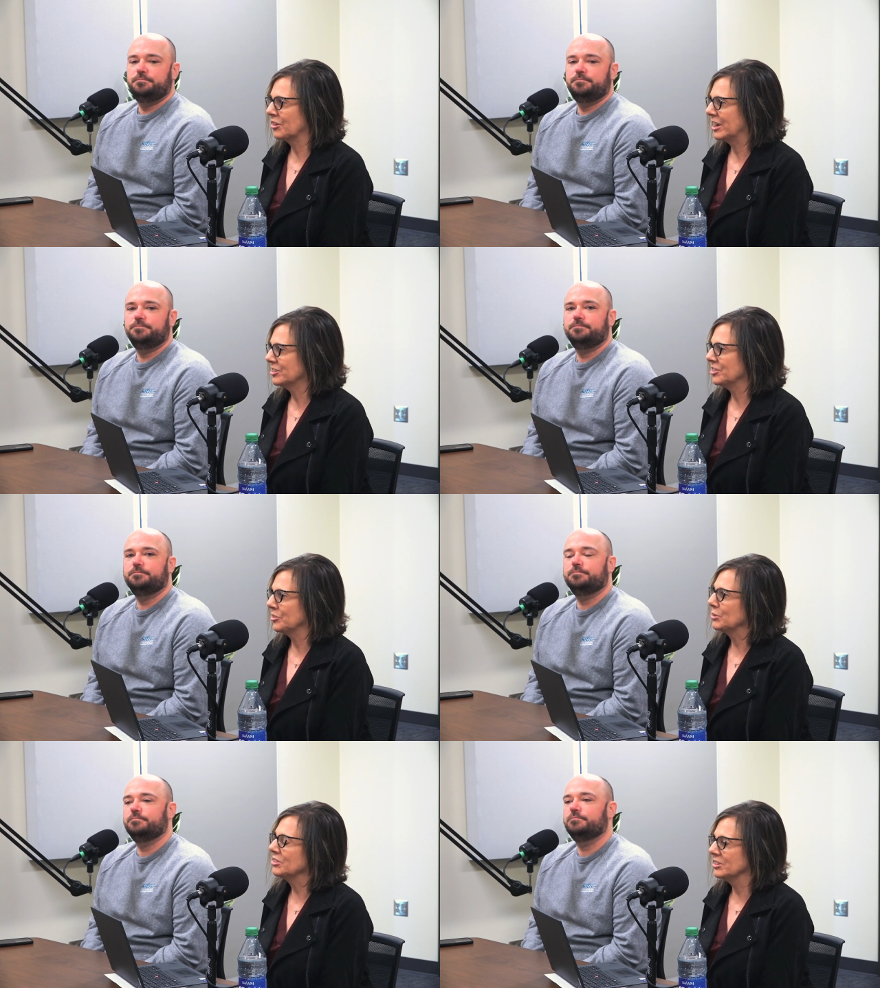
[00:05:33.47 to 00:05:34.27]

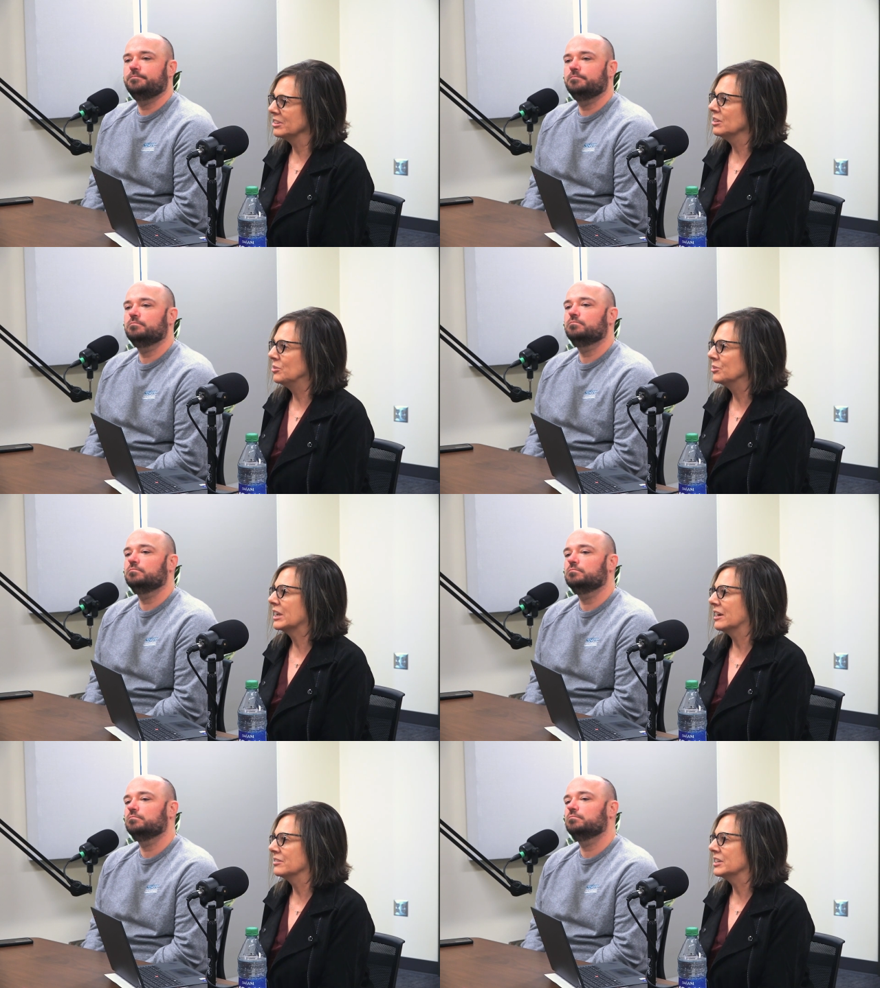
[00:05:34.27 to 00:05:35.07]
Speaker 1: crashes within the whole
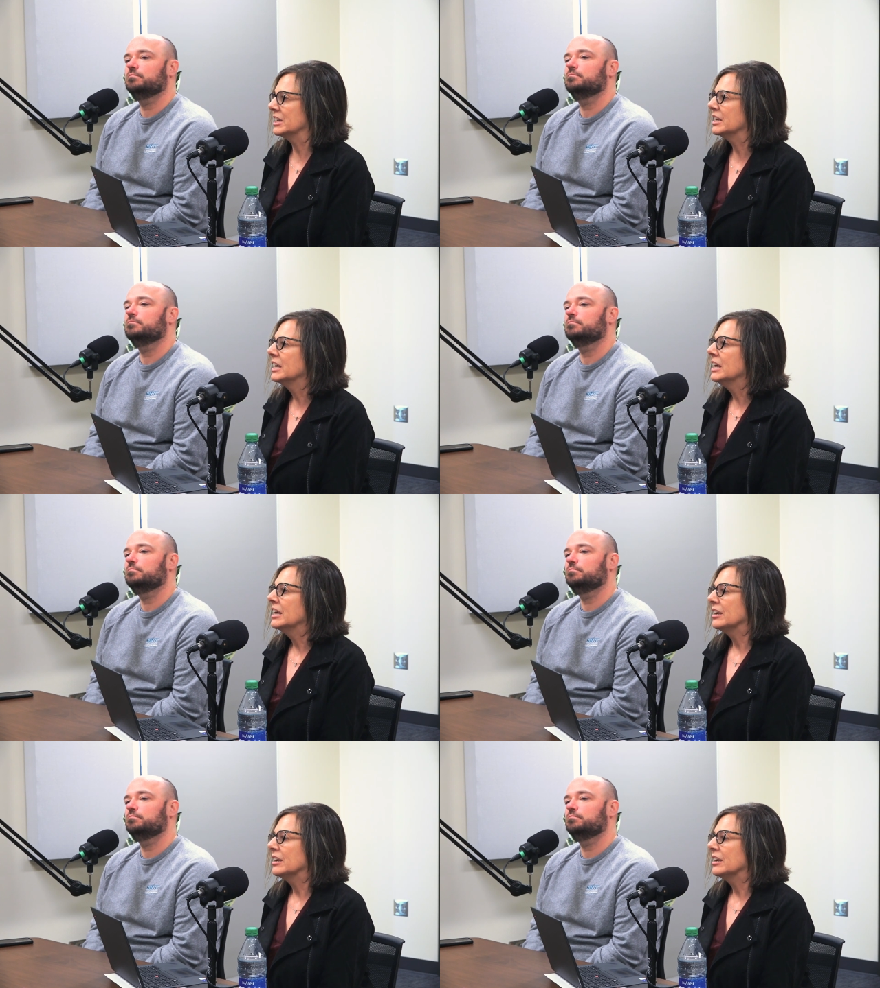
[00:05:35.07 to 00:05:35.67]
county. Okay.